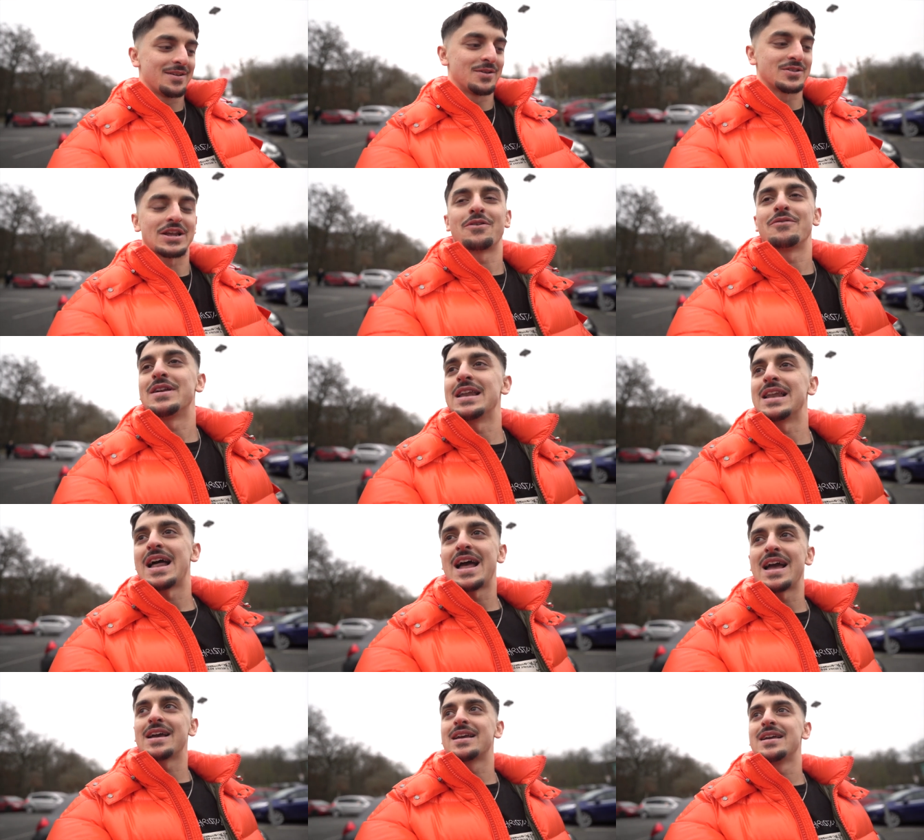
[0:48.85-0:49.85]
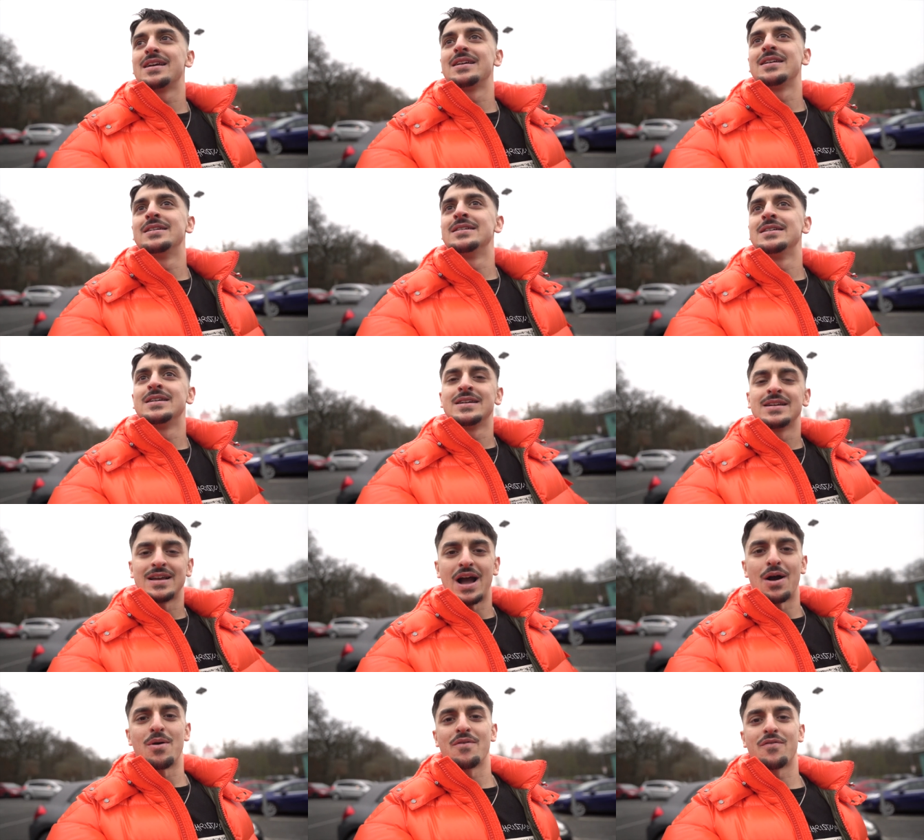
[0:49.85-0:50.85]
which I don't really like.
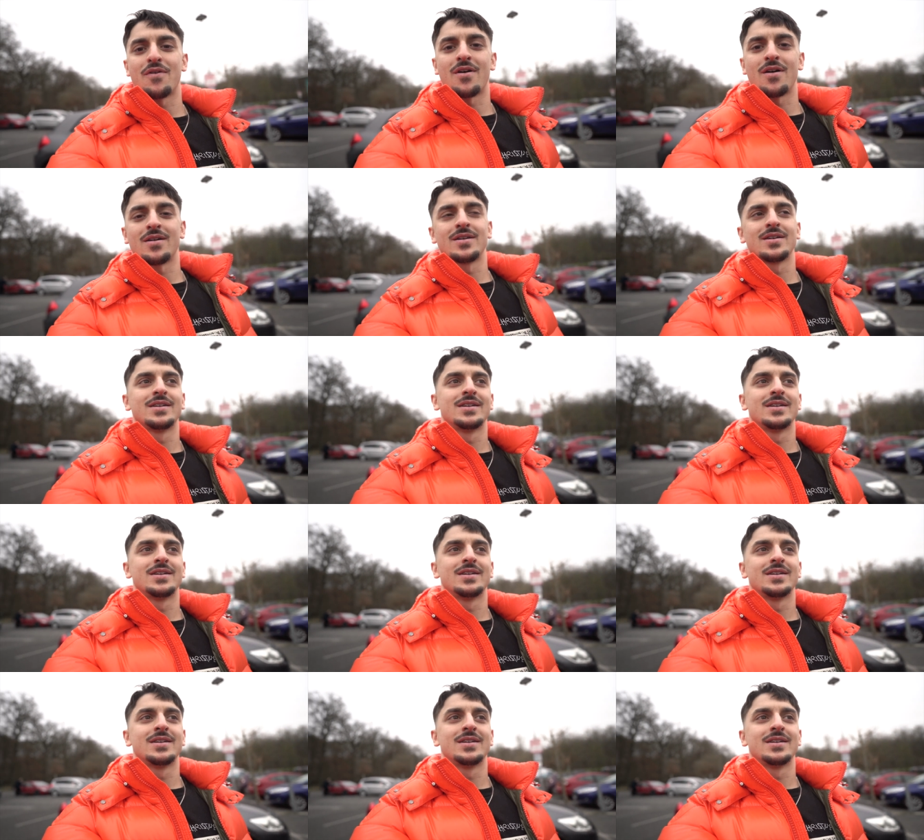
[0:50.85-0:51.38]
However,